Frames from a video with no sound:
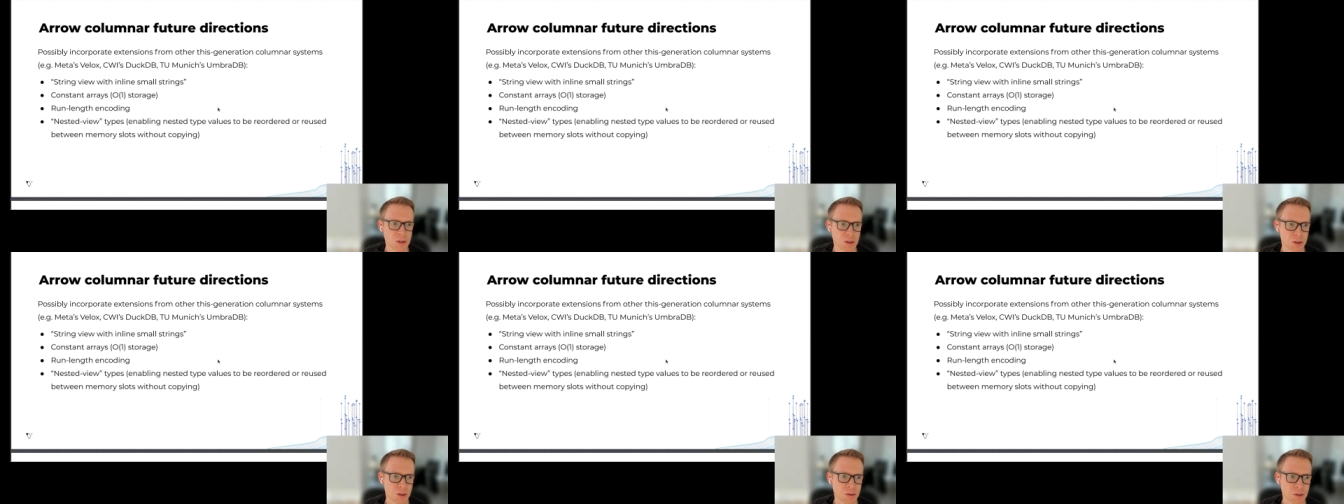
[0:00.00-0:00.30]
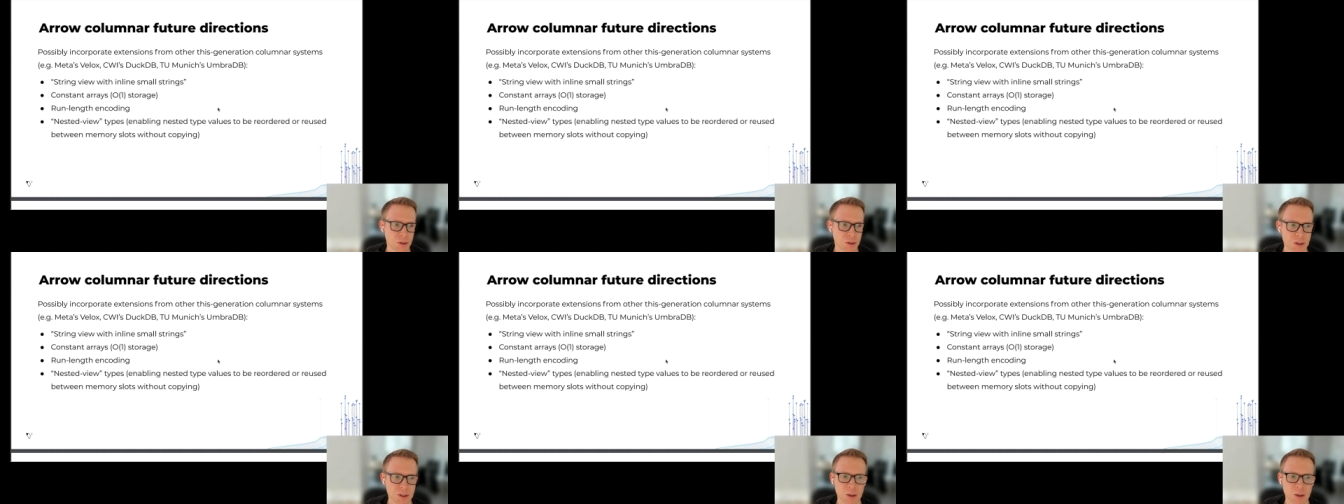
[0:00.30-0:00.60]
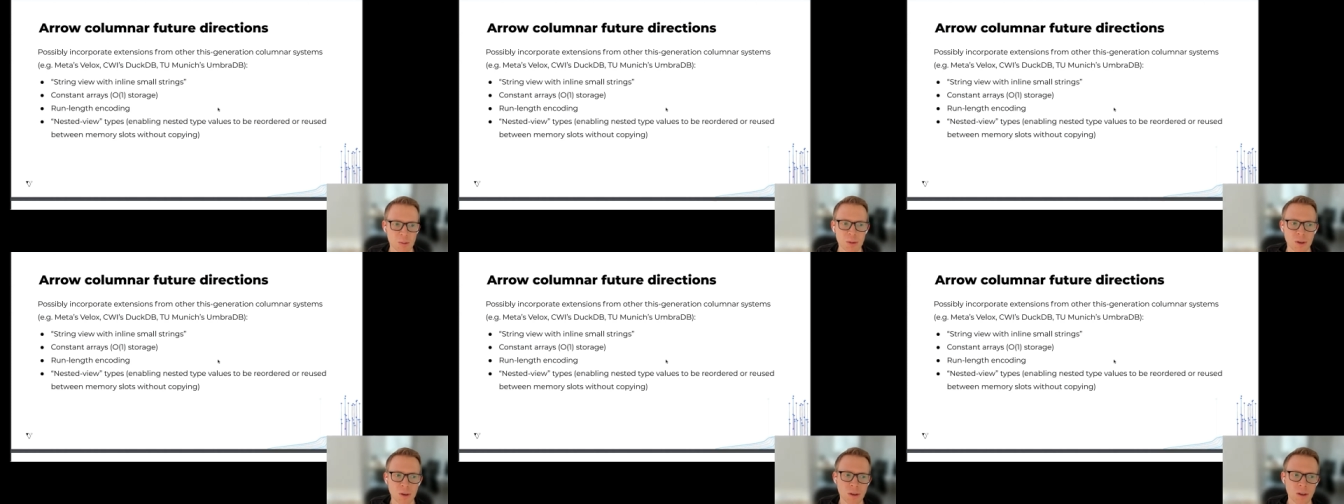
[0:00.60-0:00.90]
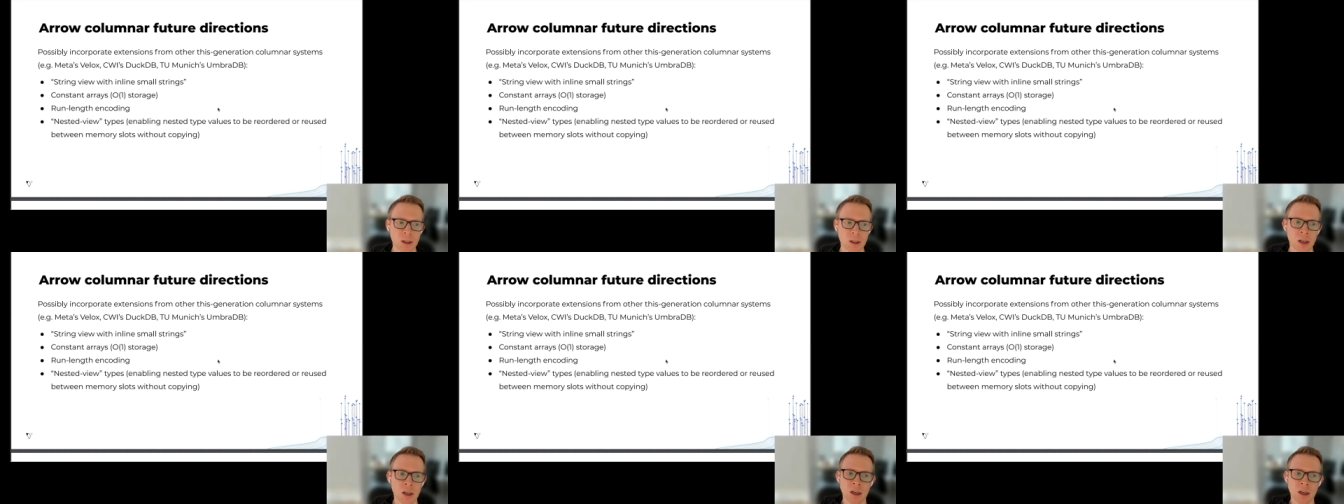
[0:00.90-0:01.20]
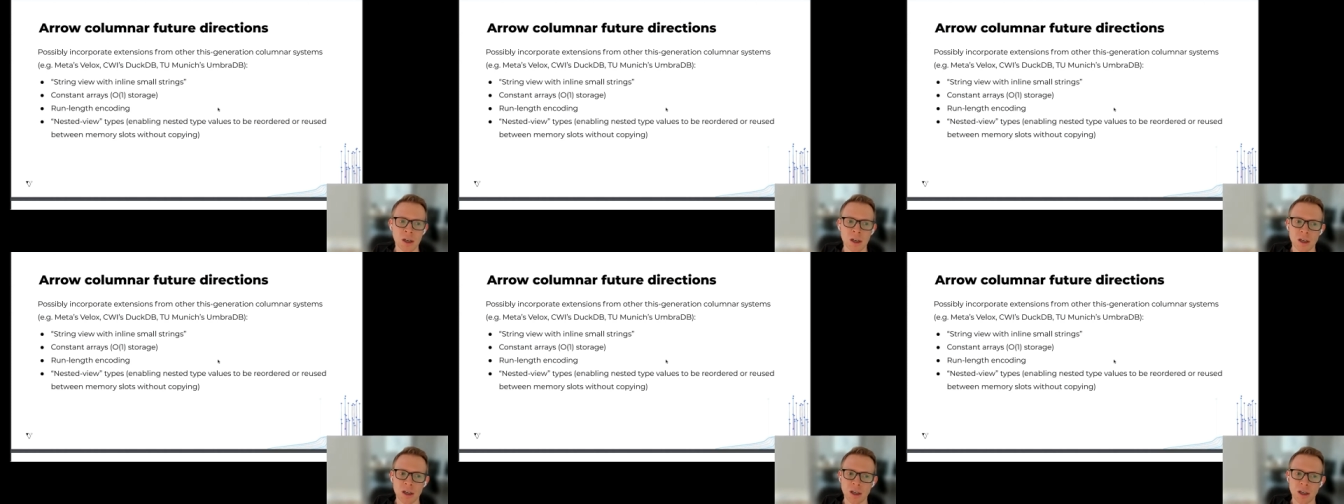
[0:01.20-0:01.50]
So, for example
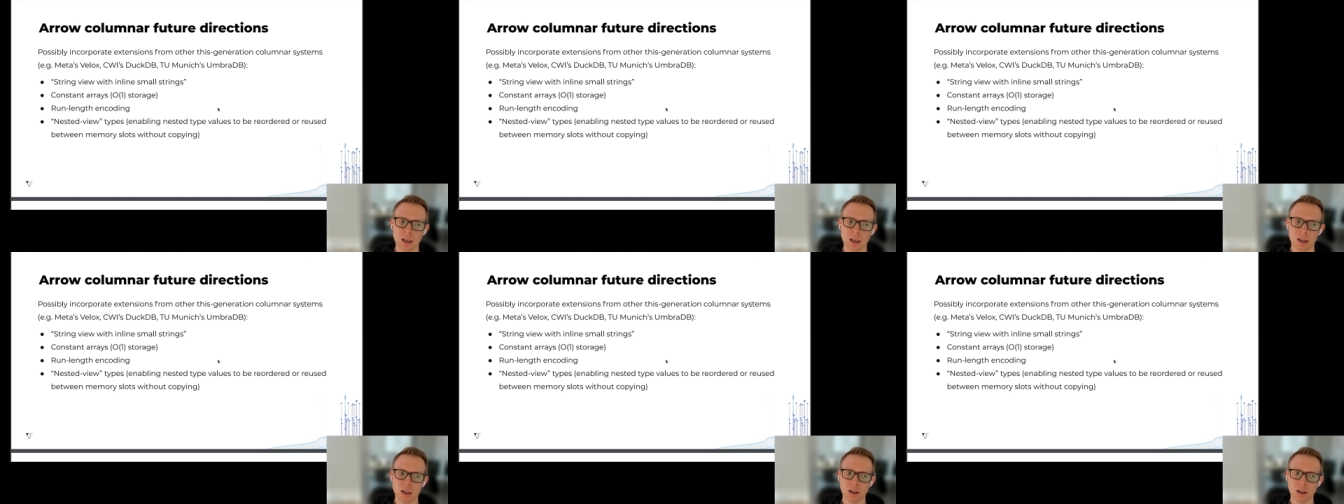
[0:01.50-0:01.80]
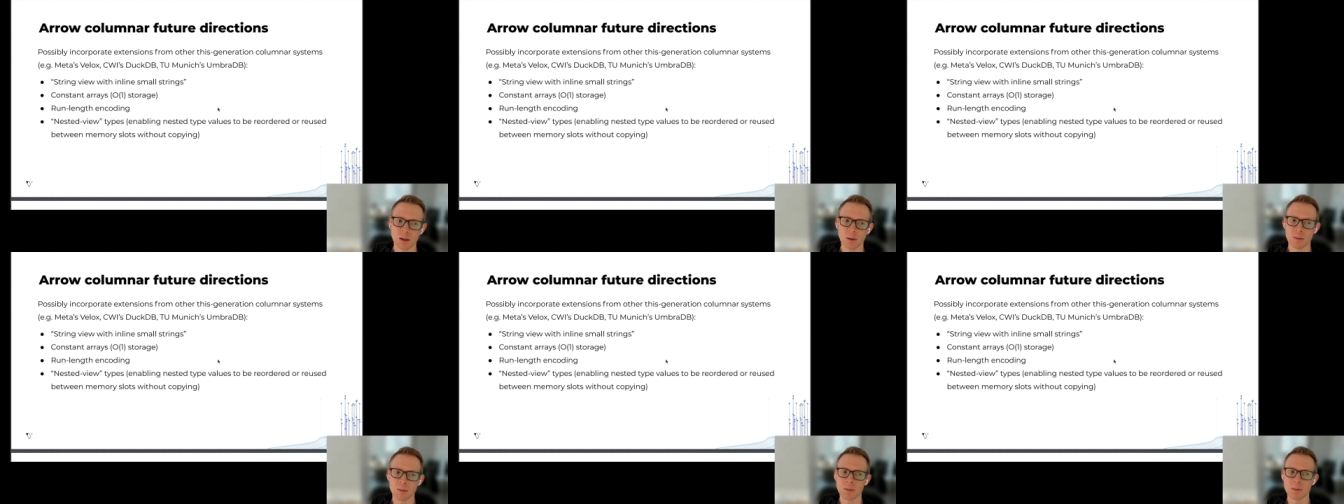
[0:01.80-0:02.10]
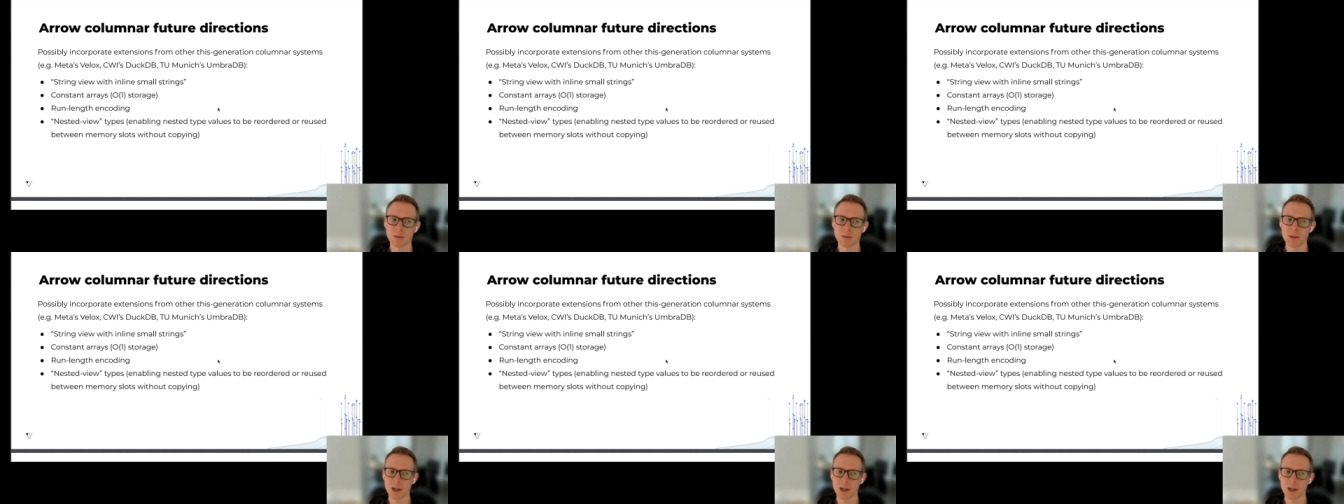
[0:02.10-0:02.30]
um,